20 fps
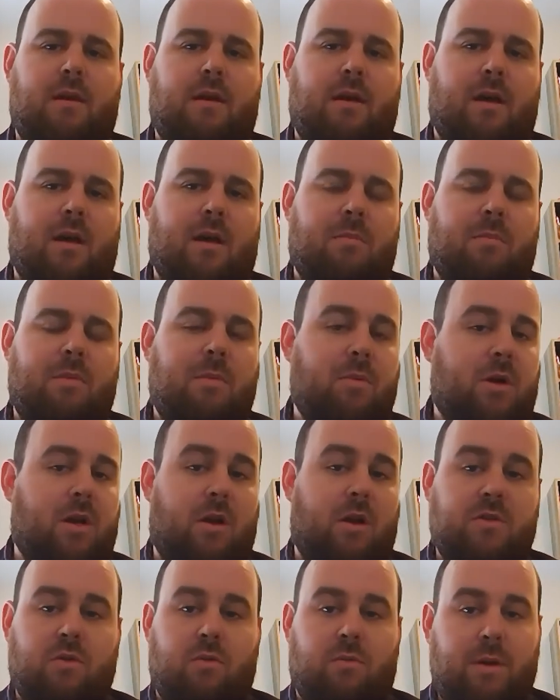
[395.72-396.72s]
Uh, people can
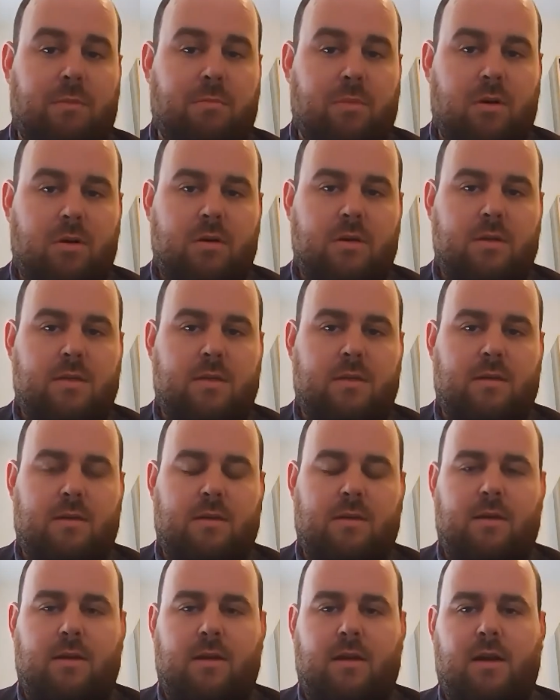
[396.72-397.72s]
also read books.
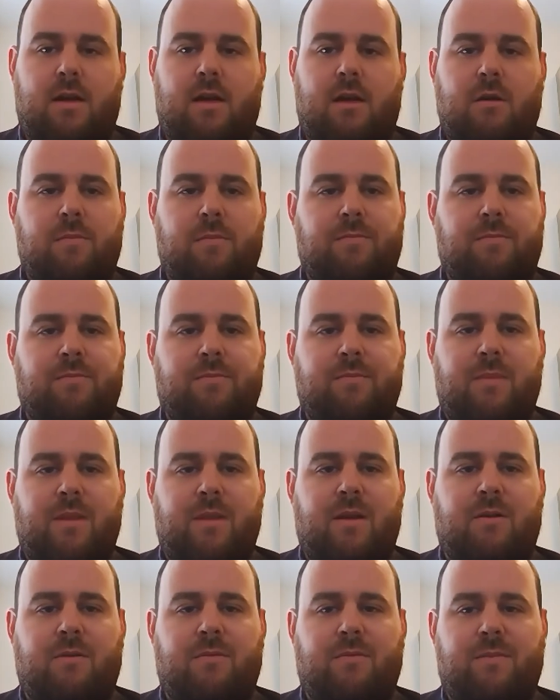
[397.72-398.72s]
Um,
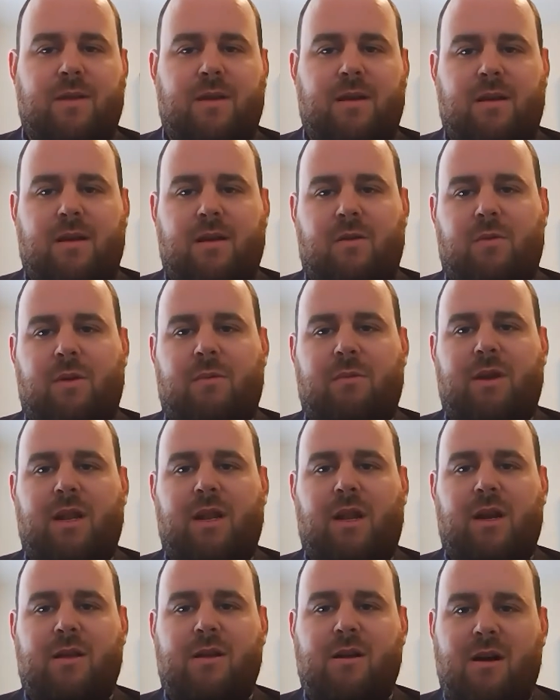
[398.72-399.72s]
you know, uh, we read a
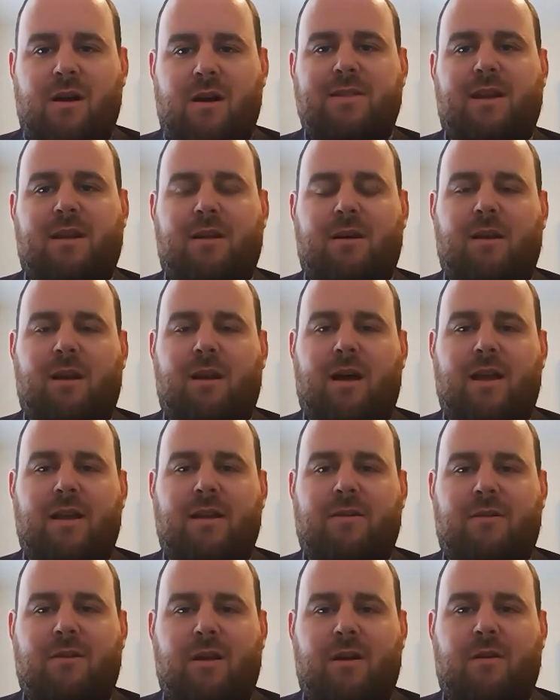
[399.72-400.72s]
lot of content
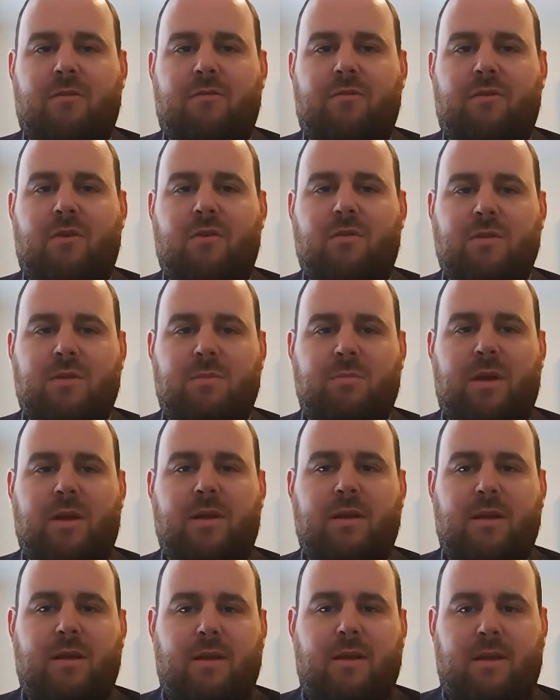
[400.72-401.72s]
online or on our phones,
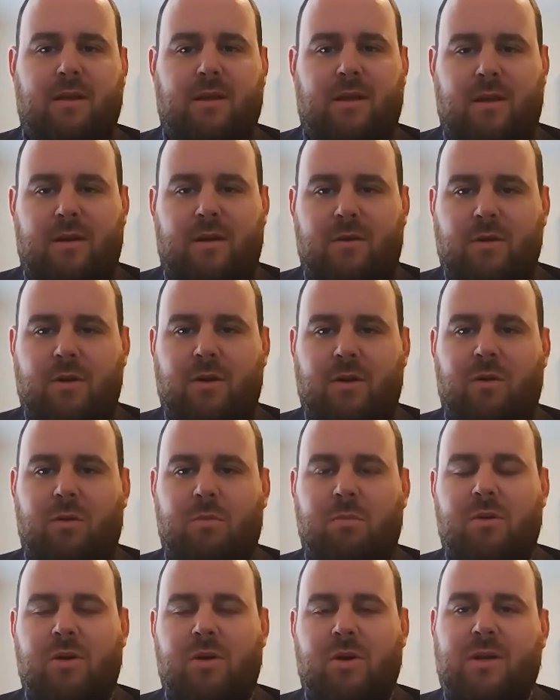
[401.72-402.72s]
but you know, a good
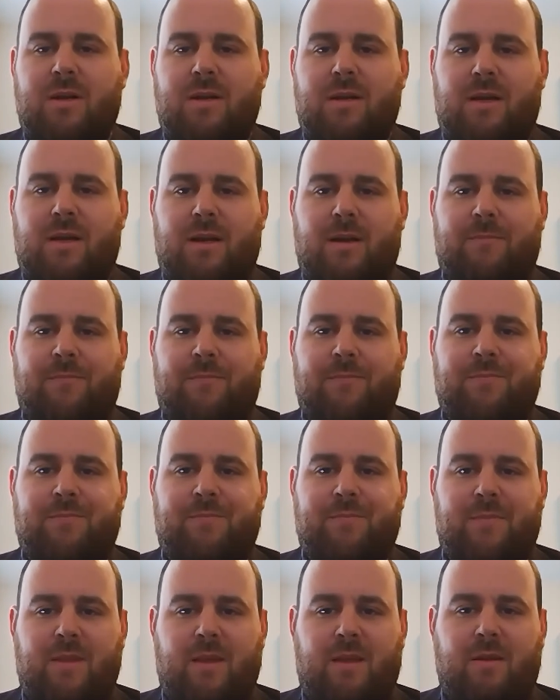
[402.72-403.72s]
old book um,
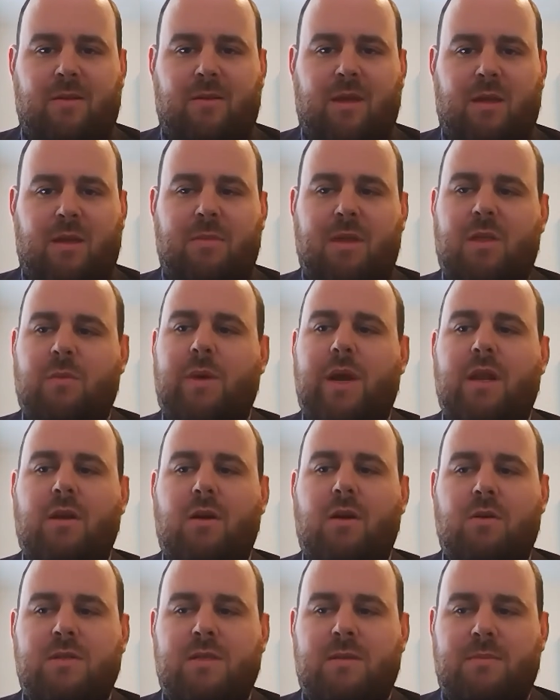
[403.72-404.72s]
you know can be the way to
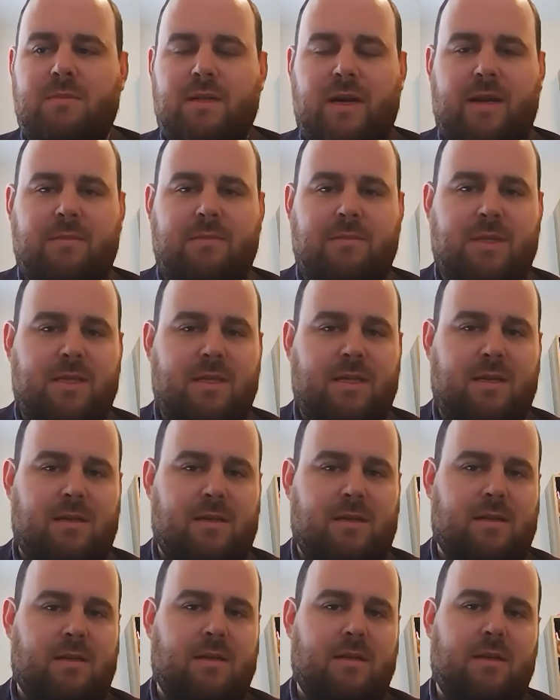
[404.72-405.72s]
go sometimes.
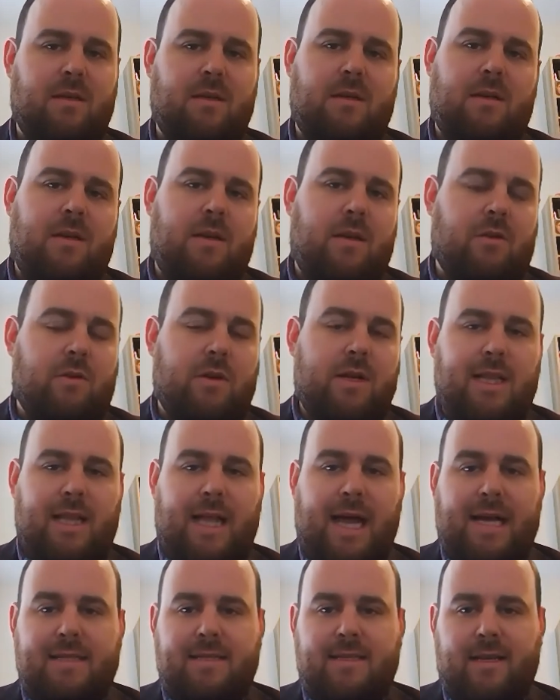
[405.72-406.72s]
Uh, you know, a
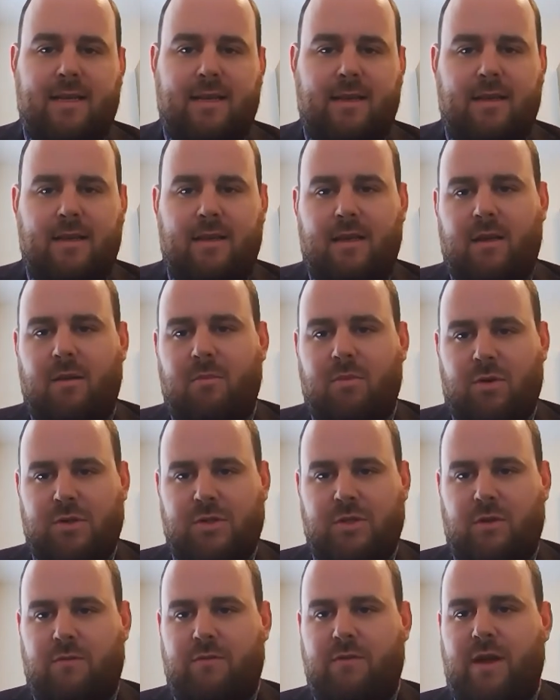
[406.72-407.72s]
classic in
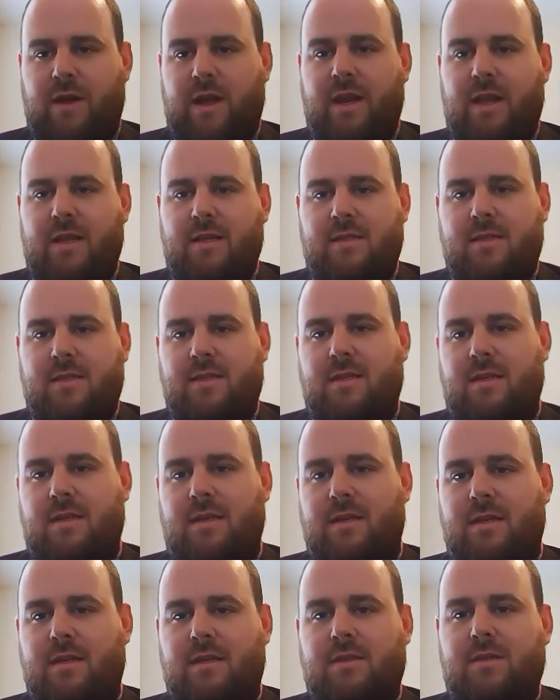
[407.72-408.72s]
personal finance
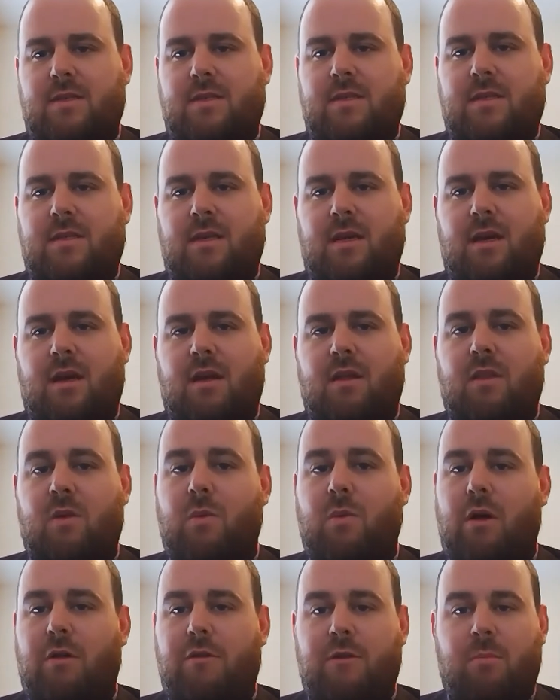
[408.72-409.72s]
is uh, The
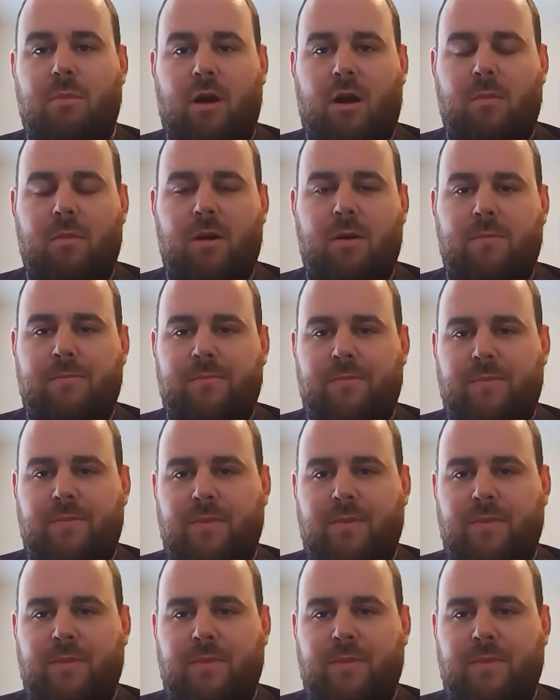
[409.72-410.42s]
Wealthy Barber